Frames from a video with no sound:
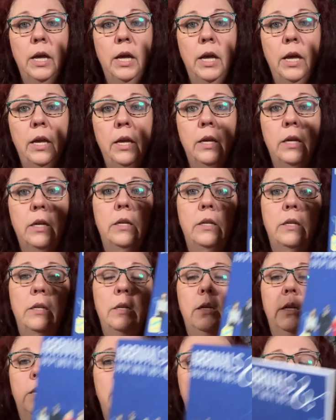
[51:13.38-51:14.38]

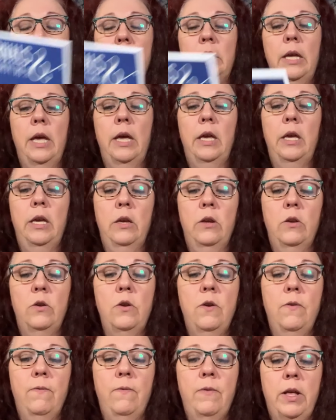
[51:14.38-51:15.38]
and it's a
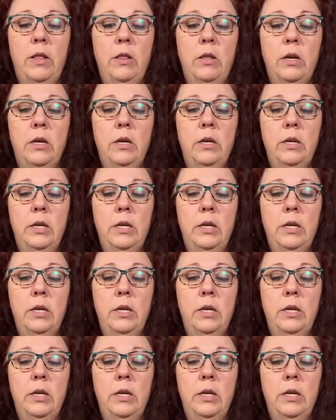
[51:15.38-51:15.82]
novella.